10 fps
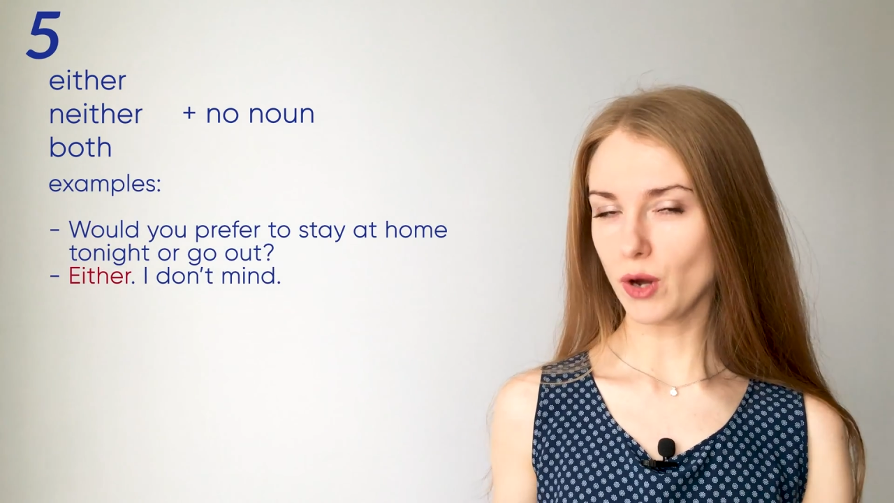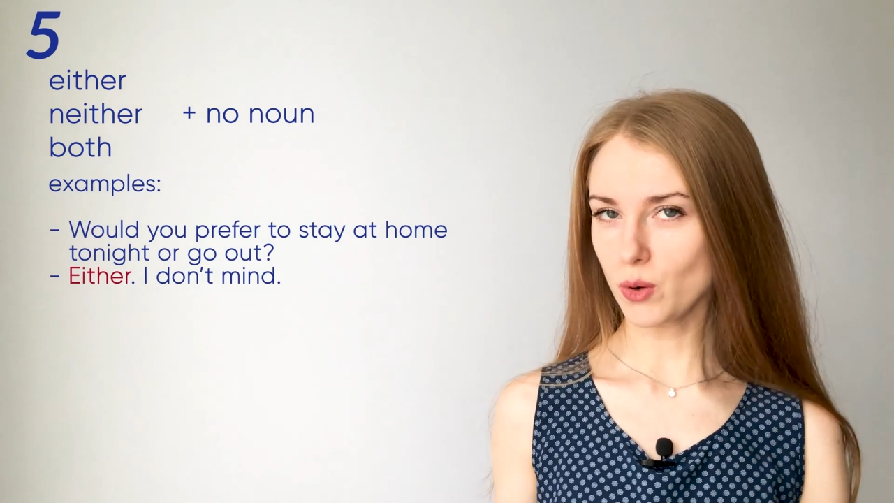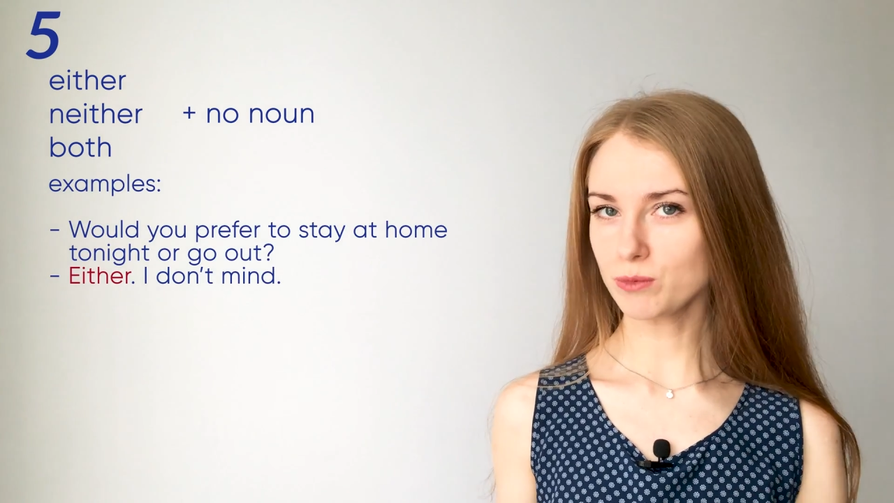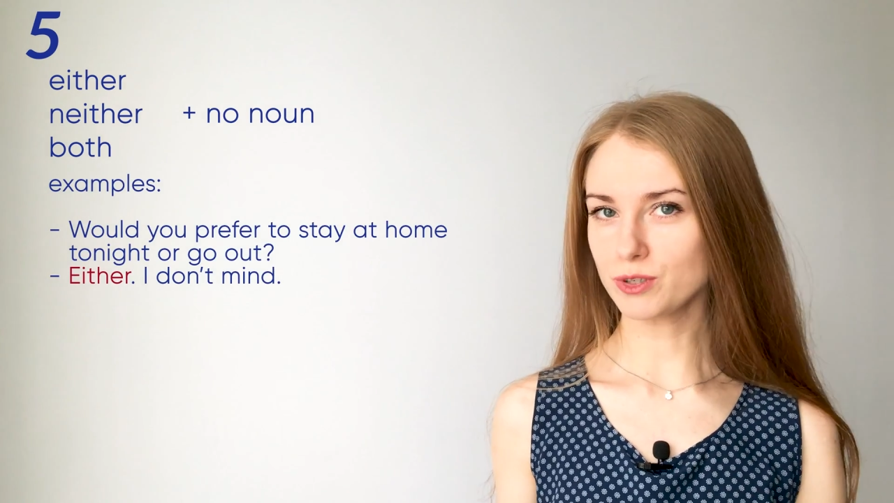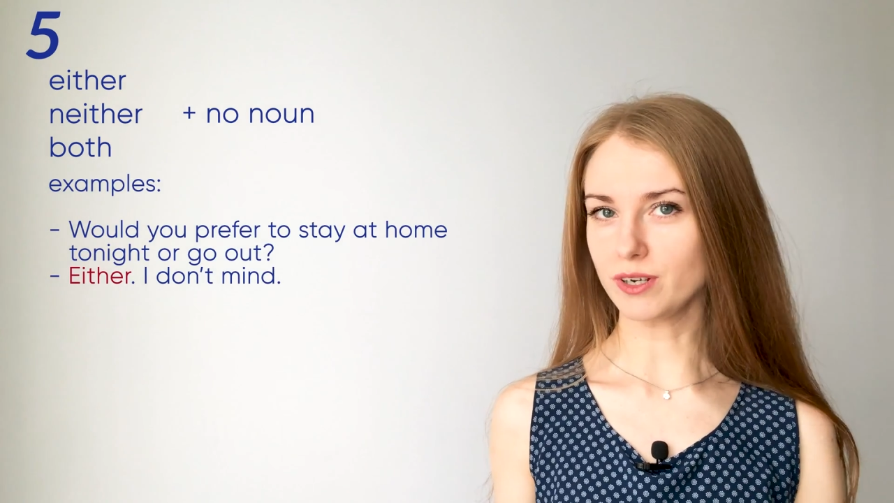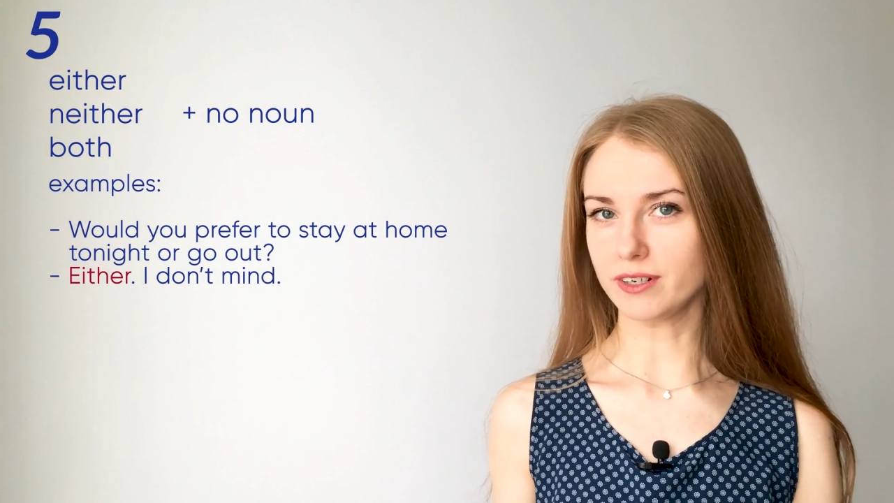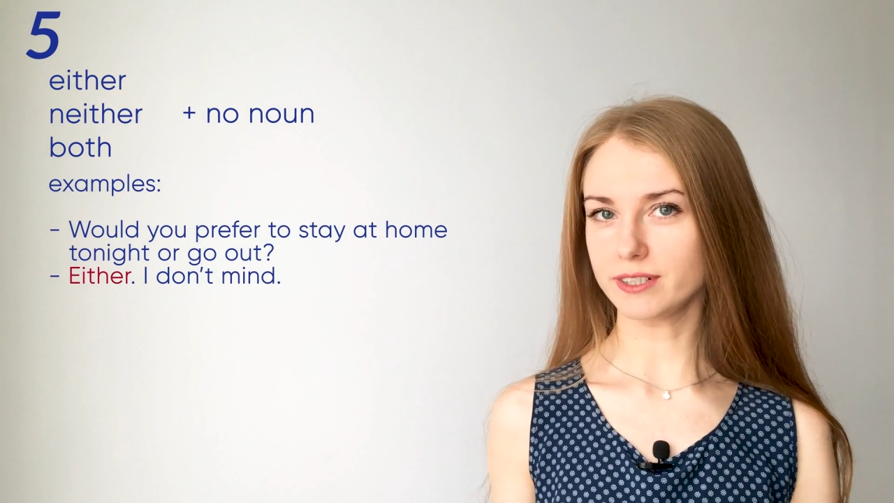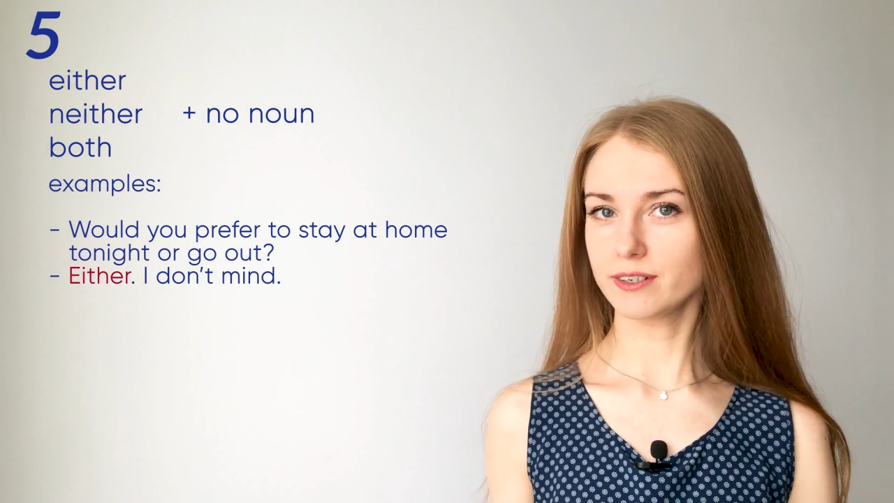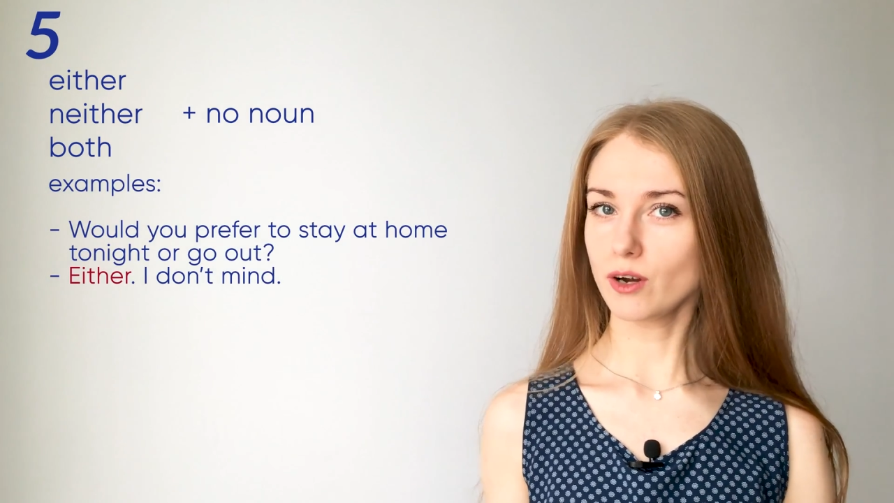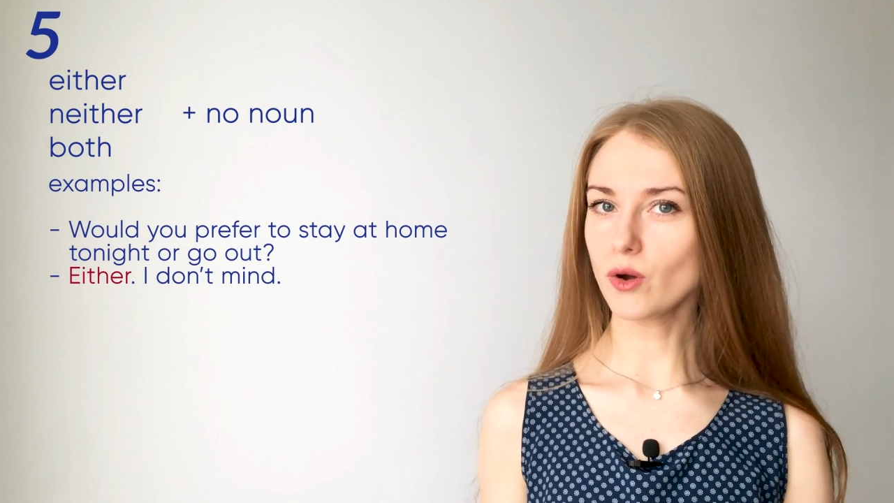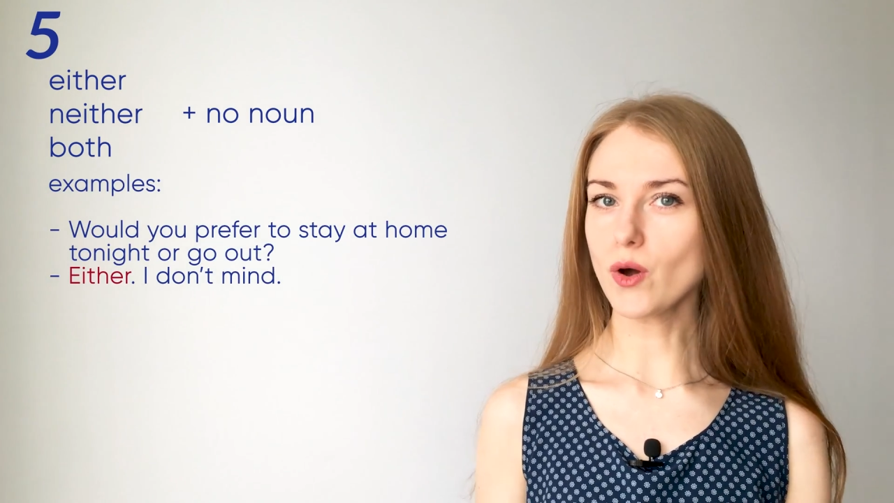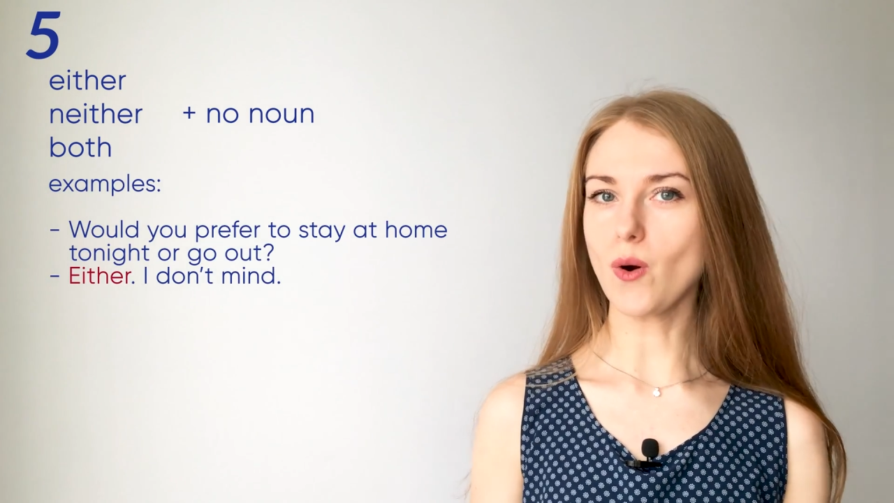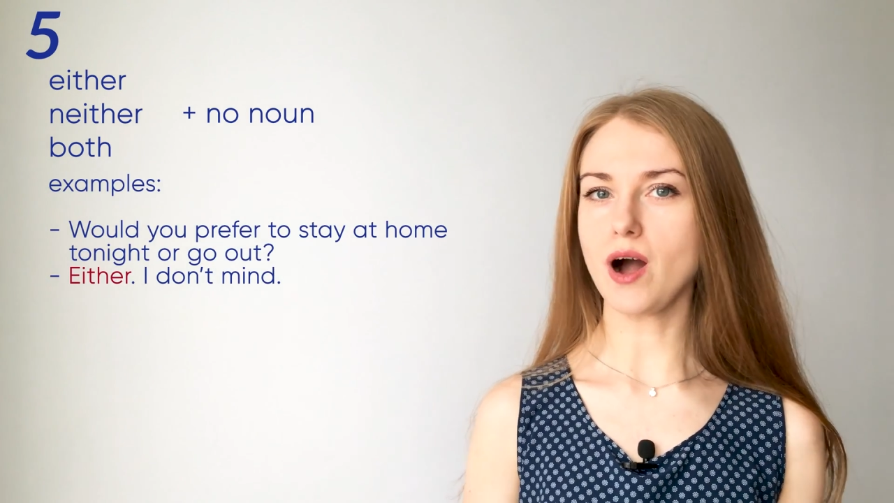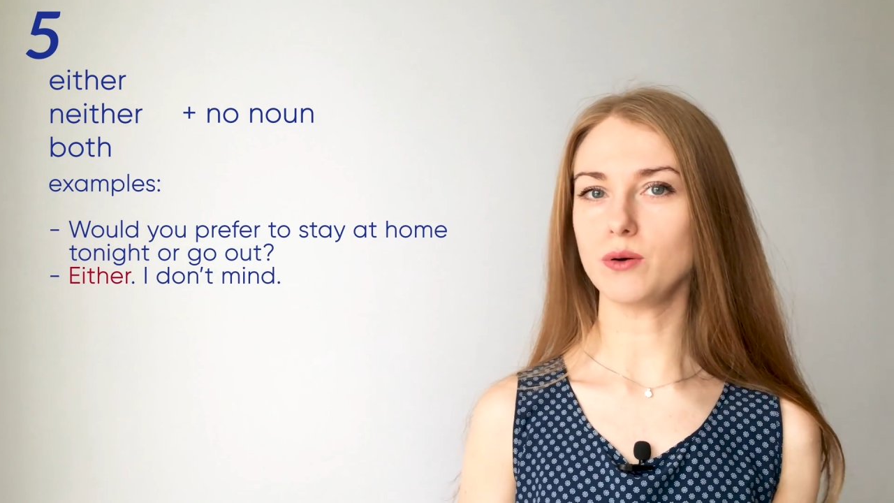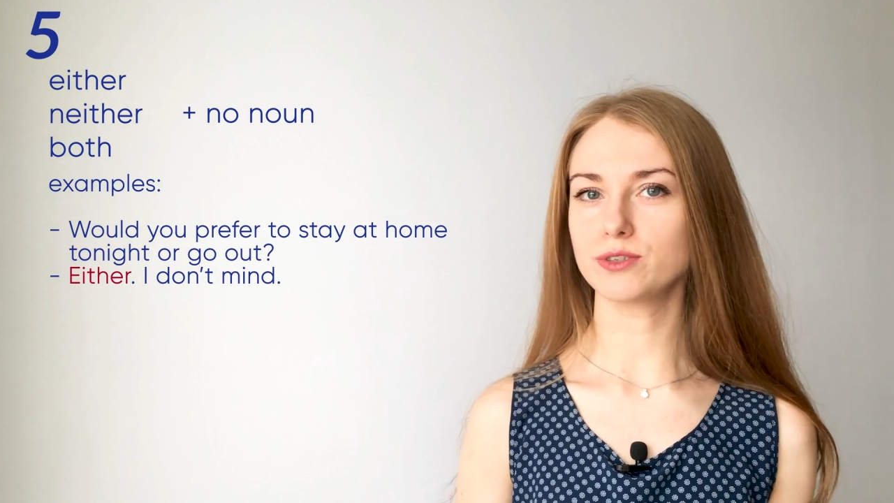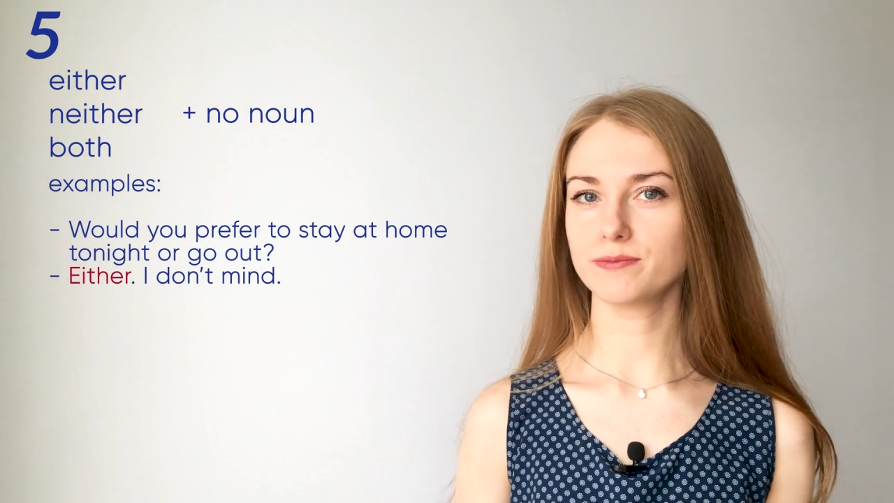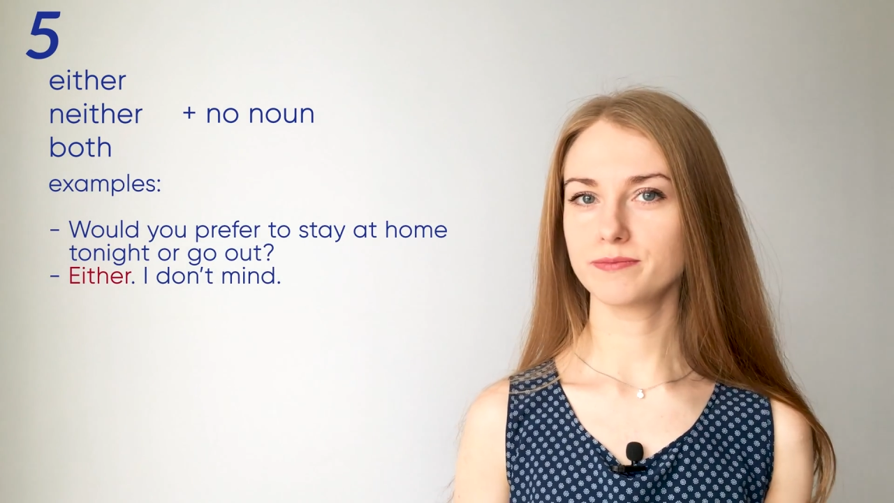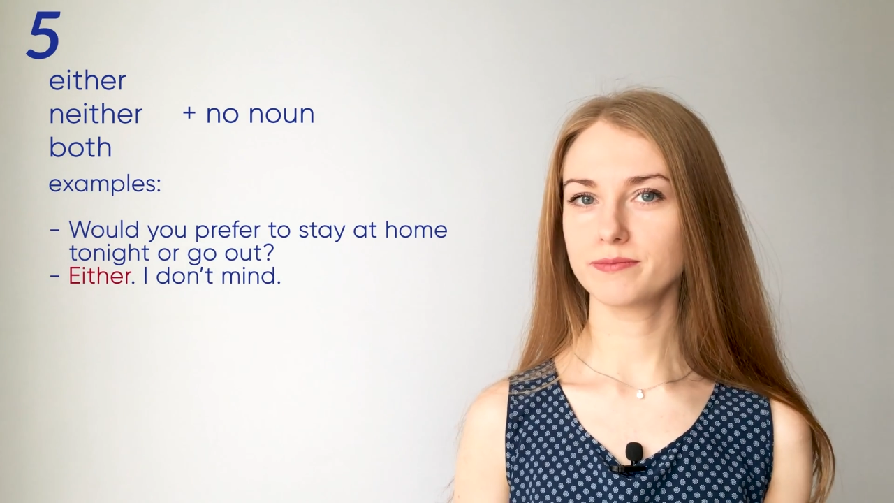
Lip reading: home tonight or go out?